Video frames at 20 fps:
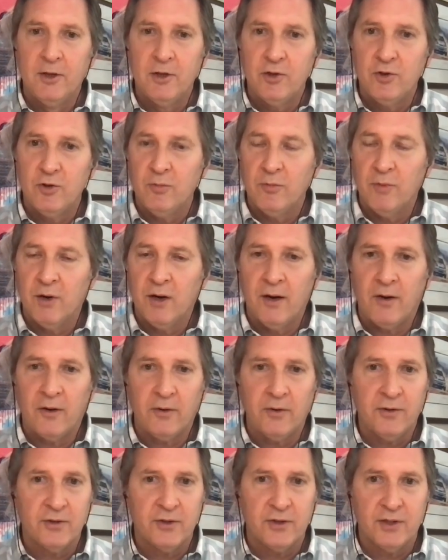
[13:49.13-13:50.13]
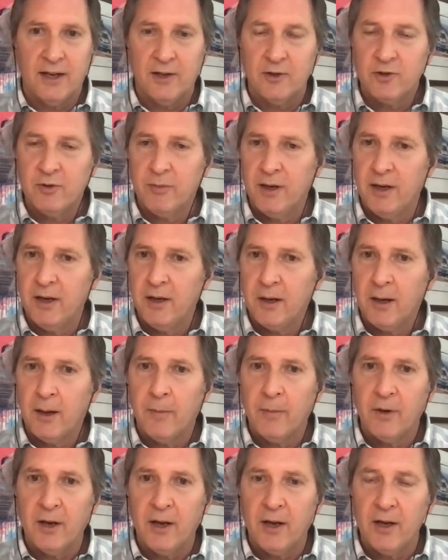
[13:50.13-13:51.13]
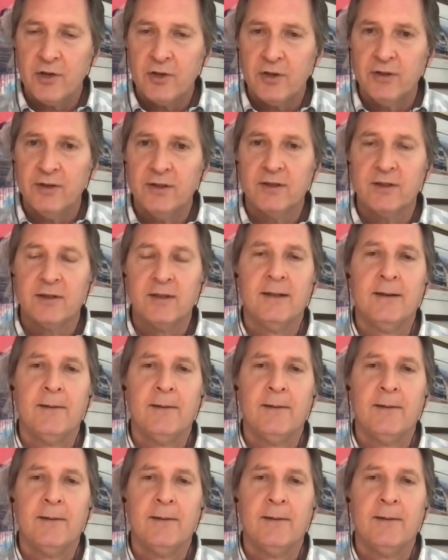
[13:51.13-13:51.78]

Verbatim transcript: two models, not too many combinations,